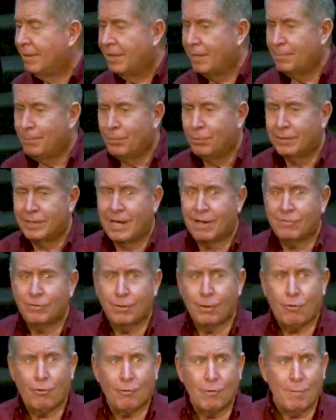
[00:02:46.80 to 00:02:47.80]
He pulled out
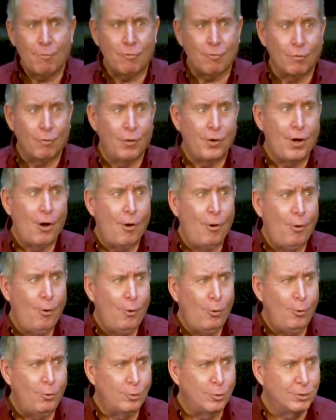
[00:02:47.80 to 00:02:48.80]
the scripture, the
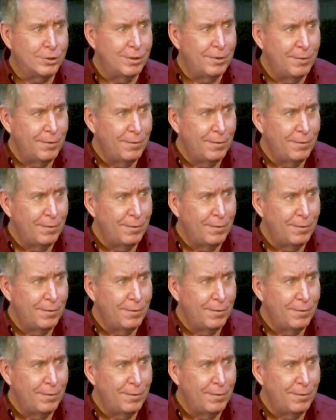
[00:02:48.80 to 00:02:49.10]
Old